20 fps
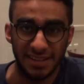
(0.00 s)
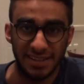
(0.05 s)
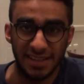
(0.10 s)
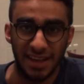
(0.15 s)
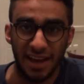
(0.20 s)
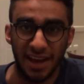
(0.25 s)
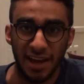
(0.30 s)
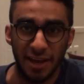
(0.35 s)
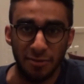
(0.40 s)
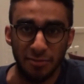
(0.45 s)

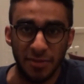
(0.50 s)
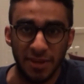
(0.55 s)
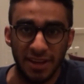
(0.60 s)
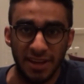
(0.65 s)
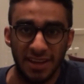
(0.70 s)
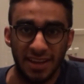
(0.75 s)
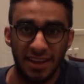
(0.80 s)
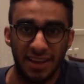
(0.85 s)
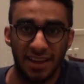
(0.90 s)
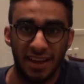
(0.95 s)
time
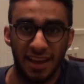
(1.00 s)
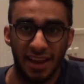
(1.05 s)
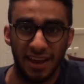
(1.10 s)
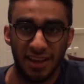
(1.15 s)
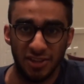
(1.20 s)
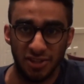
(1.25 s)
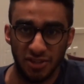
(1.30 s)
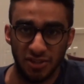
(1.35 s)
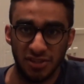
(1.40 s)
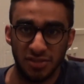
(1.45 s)

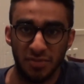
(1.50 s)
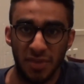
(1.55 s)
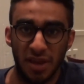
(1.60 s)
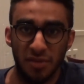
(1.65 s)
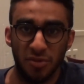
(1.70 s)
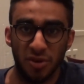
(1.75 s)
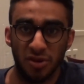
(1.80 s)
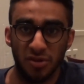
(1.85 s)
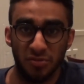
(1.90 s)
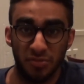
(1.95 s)
and choose a
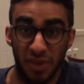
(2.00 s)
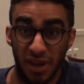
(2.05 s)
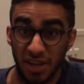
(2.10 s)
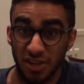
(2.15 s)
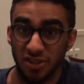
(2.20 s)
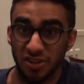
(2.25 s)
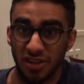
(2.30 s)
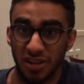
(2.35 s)
major,